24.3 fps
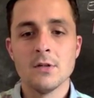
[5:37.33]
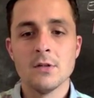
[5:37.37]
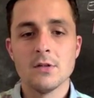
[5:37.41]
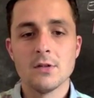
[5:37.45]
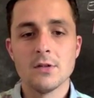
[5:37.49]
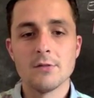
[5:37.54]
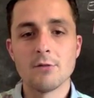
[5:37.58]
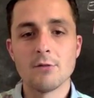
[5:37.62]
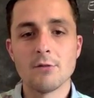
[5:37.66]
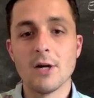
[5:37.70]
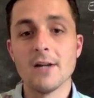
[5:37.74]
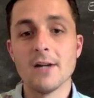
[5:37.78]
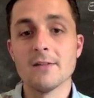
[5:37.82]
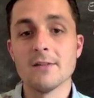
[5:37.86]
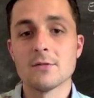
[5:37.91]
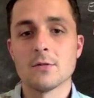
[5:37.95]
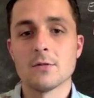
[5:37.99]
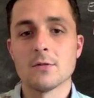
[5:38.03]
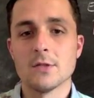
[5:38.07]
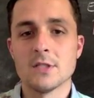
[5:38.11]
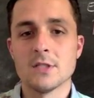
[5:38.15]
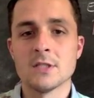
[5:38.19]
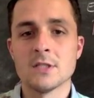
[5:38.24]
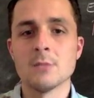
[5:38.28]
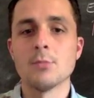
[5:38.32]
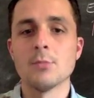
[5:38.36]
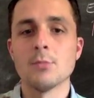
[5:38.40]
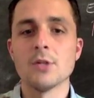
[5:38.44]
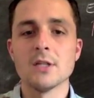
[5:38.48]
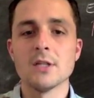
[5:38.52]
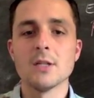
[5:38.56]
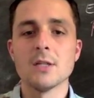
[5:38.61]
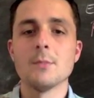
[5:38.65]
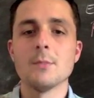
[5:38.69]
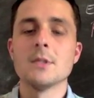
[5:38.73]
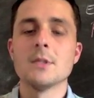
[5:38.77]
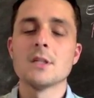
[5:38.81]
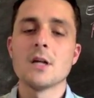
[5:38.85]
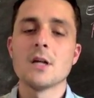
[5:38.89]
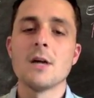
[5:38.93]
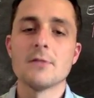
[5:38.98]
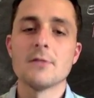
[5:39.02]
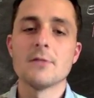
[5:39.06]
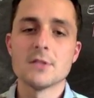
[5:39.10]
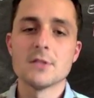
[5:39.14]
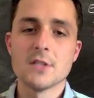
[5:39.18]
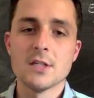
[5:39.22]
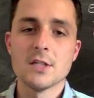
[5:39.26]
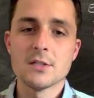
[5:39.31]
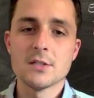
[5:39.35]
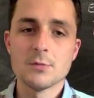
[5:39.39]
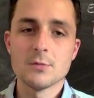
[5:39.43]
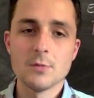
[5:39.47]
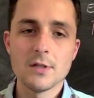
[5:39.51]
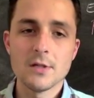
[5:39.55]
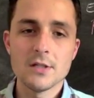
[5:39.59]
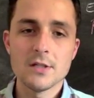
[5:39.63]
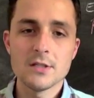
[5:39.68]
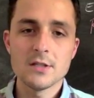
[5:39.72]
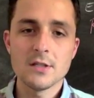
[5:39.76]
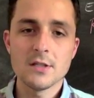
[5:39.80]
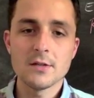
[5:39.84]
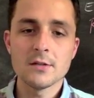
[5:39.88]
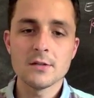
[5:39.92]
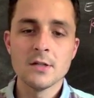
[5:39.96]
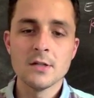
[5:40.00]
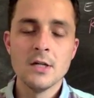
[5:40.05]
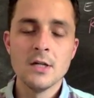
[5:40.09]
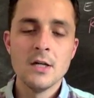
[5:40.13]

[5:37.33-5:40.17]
the variety of sources and putting them into conversation with each other.